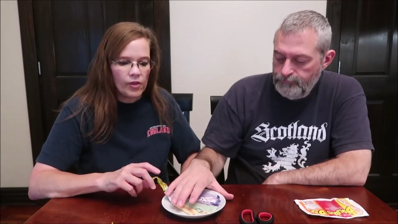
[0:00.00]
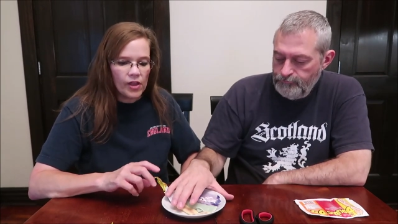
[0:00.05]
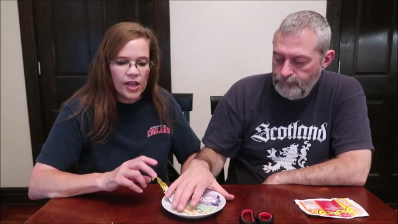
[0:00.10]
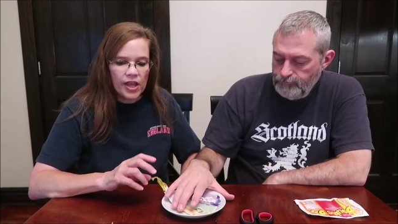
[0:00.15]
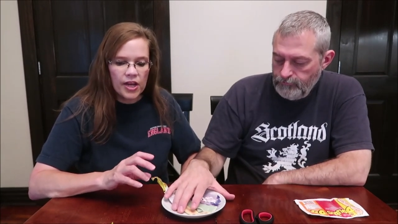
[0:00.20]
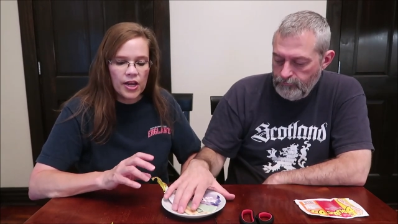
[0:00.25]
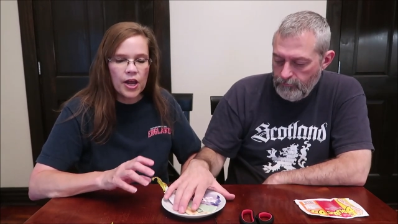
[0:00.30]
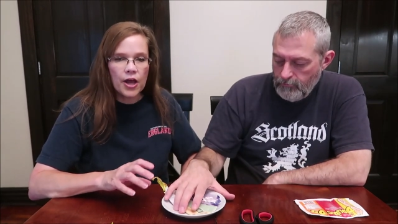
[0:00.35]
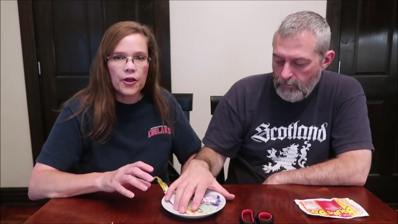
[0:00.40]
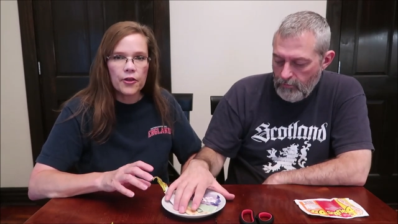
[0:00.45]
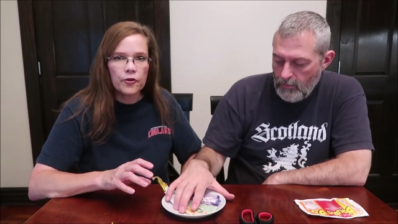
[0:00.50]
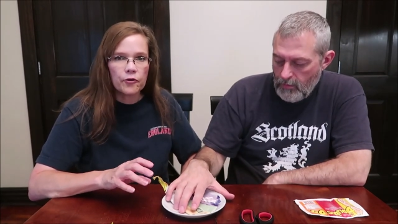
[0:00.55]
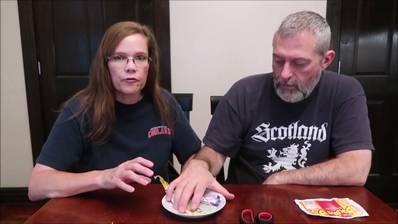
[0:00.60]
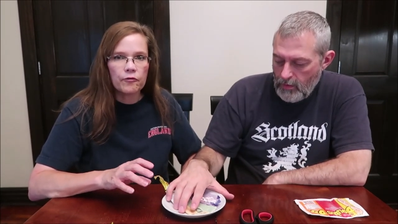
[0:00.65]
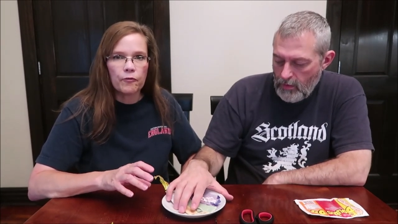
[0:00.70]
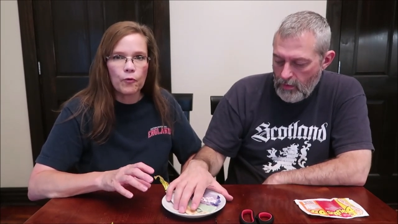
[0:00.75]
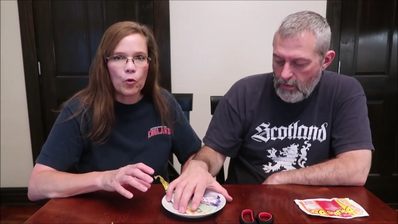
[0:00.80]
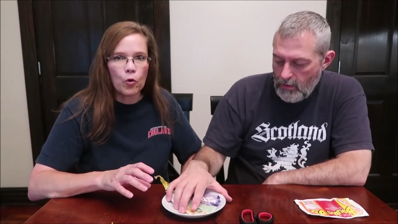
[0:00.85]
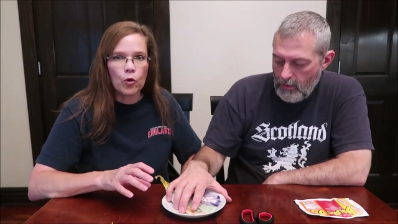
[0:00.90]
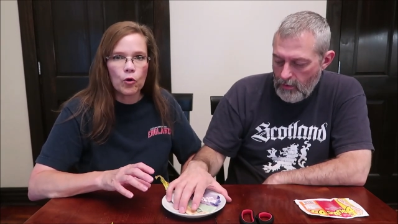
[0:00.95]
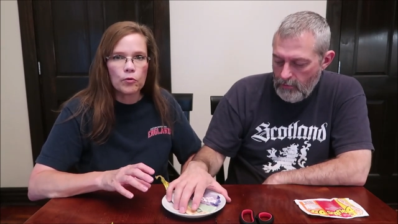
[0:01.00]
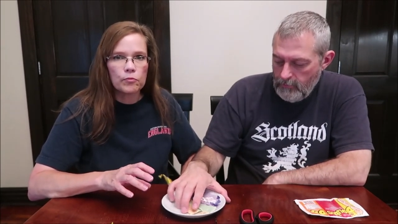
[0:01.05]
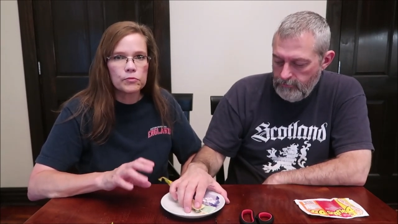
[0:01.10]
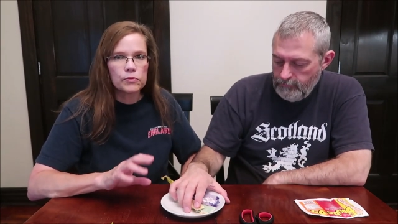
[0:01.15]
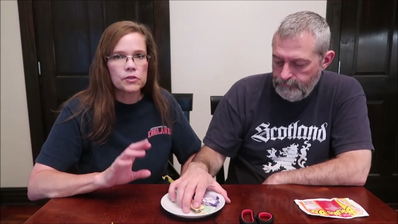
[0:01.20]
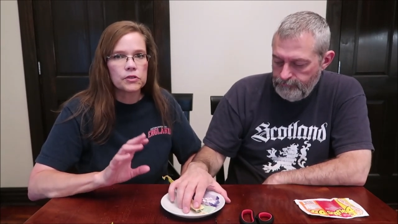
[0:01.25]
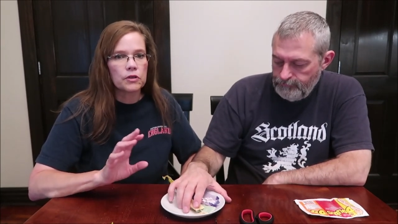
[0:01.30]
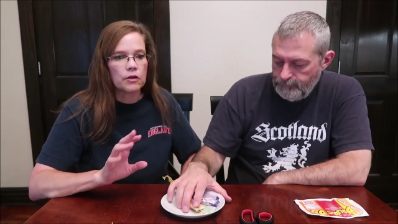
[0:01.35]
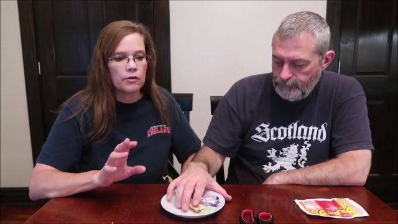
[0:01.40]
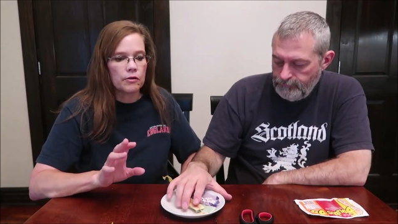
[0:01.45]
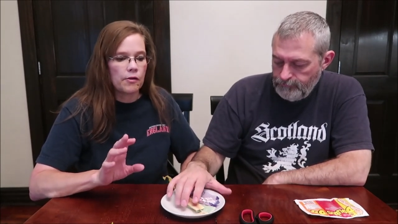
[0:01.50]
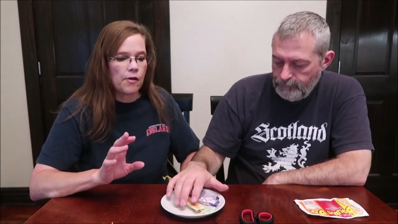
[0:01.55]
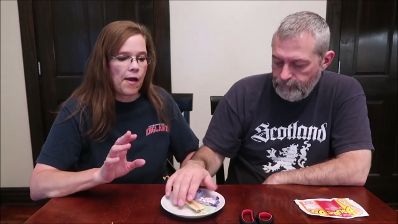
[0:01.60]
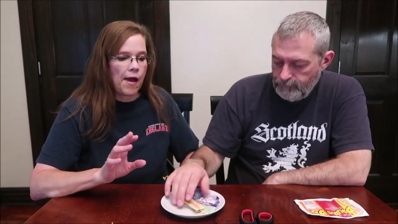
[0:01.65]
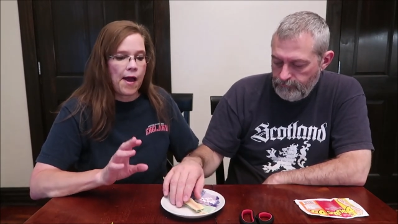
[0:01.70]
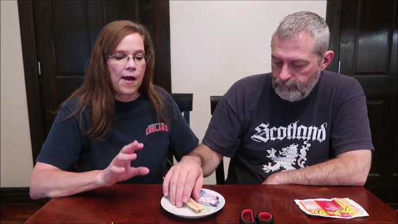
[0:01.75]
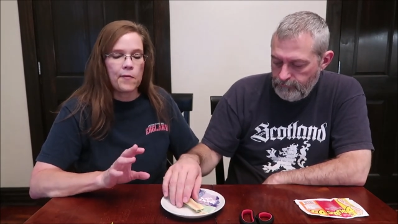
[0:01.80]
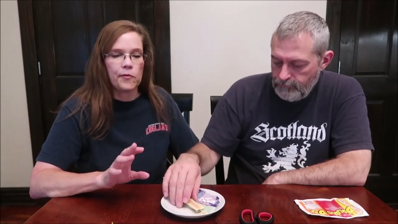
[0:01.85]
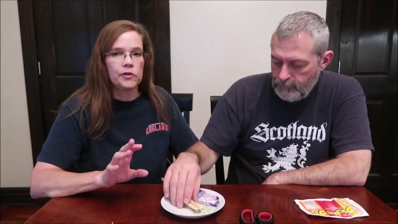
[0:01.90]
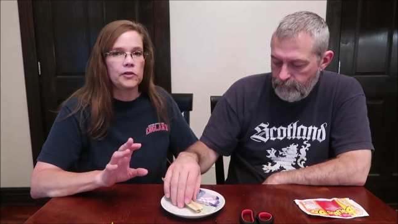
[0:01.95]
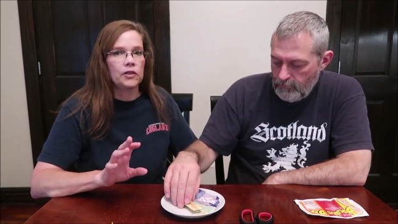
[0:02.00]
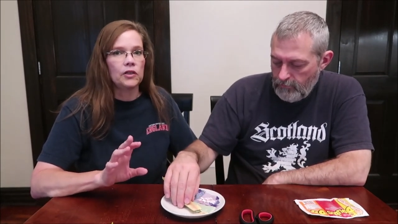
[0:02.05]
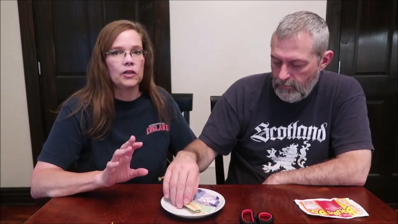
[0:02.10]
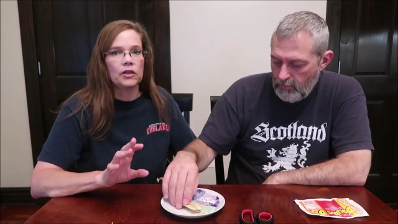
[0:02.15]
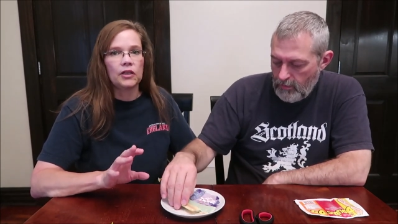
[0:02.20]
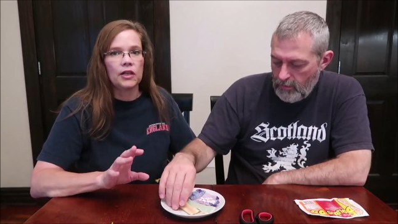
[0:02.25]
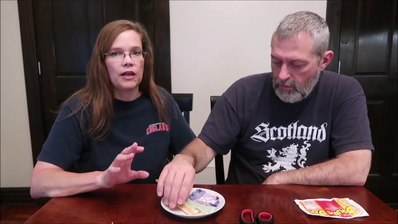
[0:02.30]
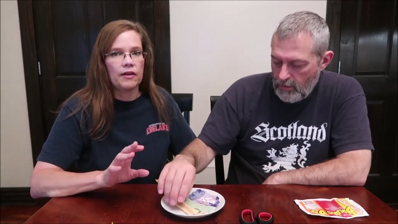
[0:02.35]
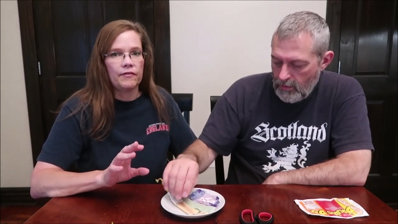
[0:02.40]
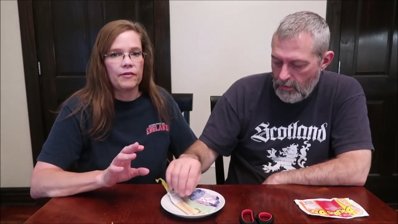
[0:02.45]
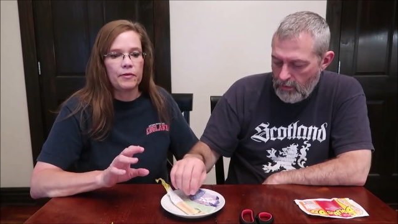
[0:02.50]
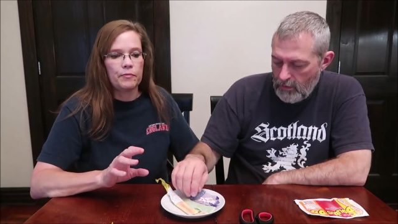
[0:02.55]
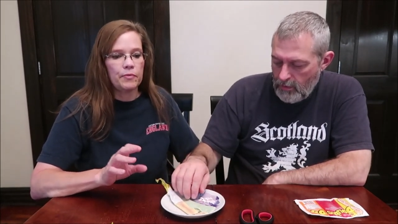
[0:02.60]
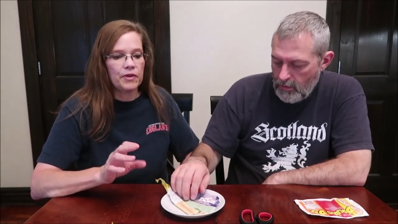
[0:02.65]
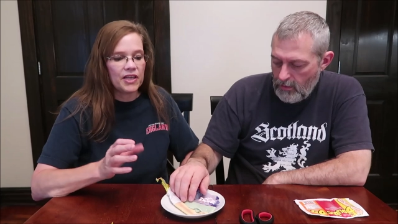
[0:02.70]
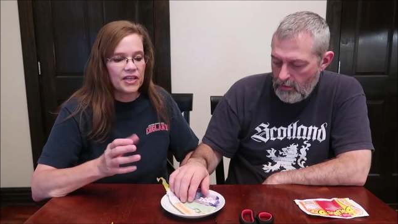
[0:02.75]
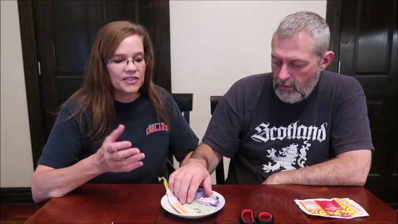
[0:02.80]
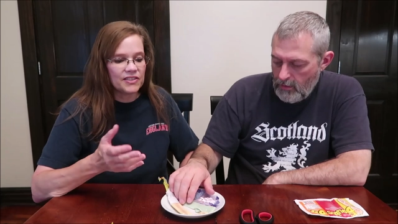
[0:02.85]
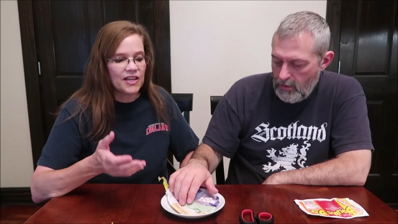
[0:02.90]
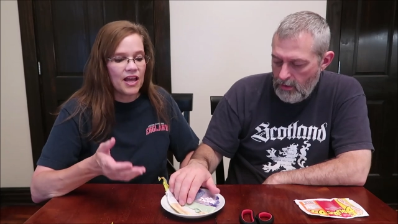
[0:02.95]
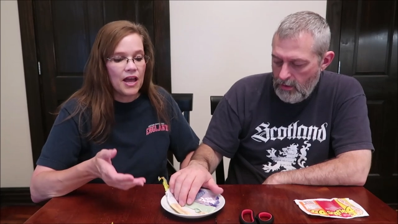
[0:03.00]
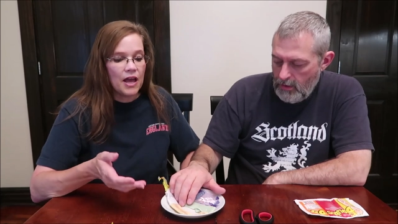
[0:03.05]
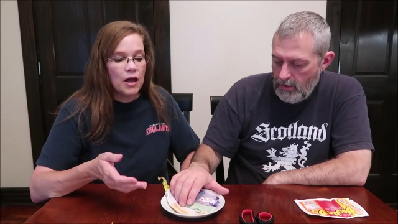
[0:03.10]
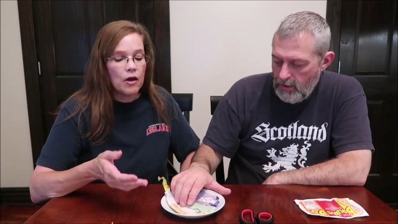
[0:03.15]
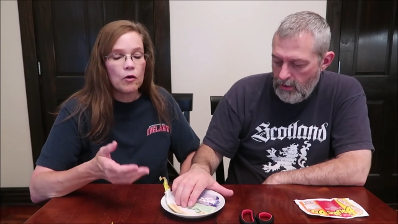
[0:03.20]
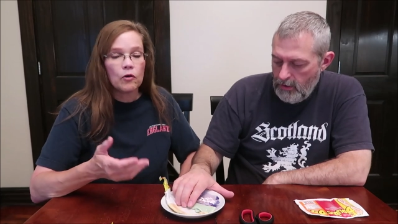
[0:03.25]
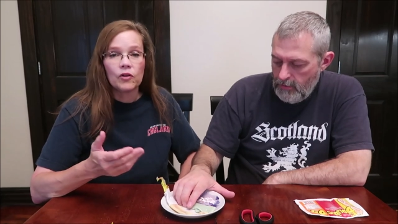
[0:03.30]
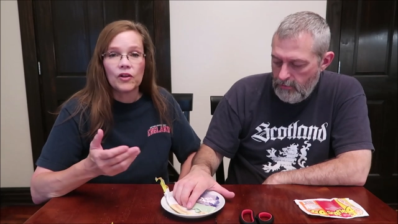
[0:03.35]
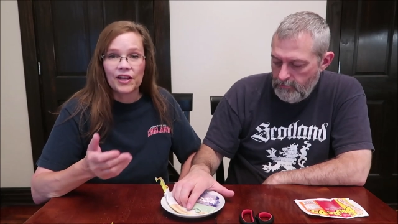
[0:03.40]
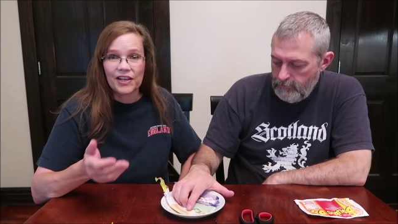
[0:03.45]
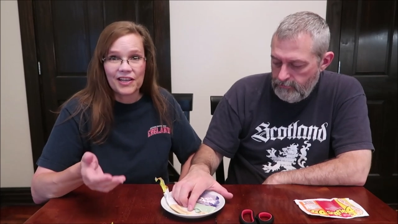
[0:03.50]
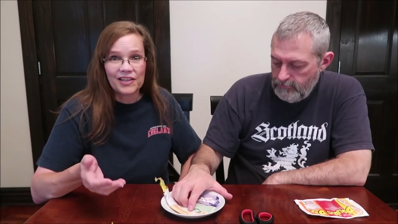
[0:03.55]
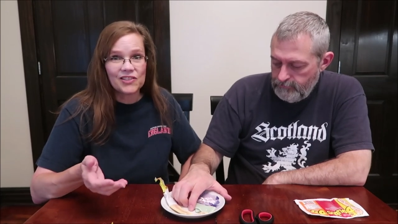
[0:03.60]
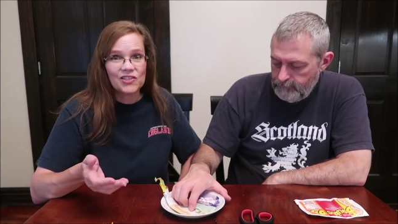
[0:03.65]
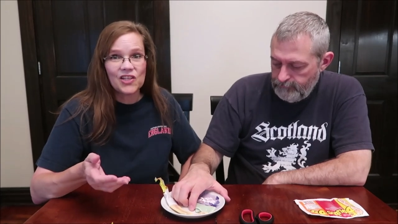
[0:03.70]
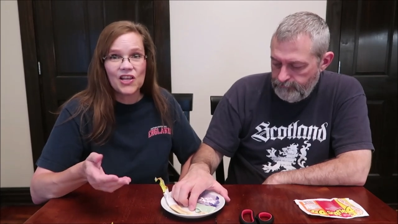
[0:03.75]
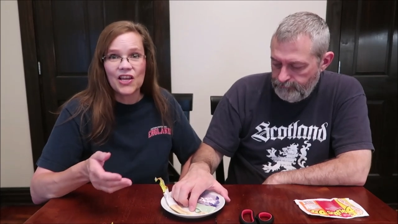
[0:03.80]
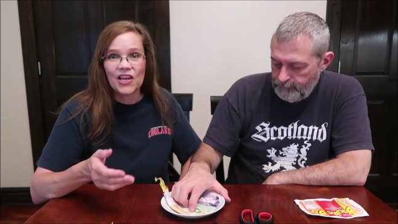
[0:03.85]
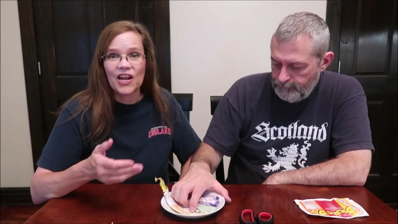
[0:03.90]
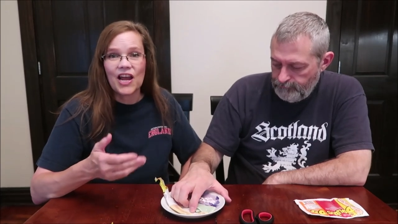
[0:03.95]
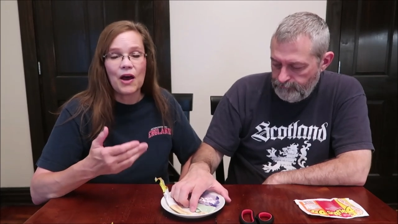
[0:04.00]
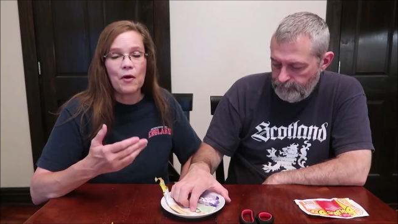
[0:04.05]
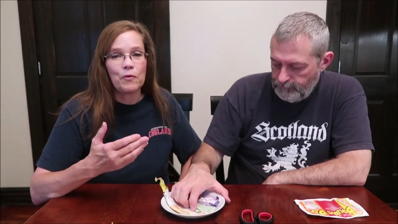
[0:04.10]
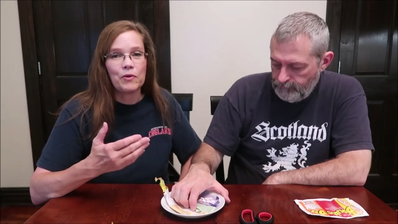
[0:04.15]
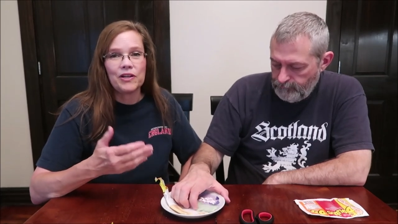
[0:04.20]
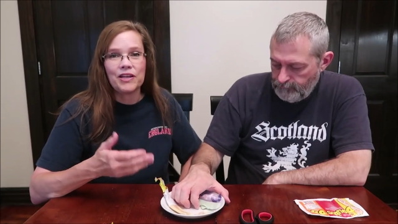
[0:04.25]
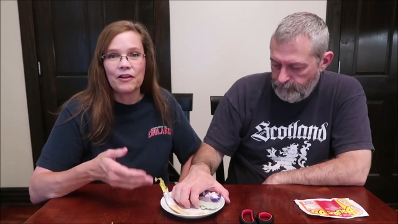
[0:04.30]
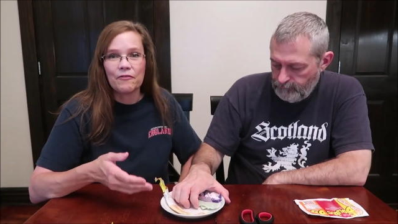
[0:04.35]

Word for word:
Speaker 1: in other forms, I would love it because like I said, I would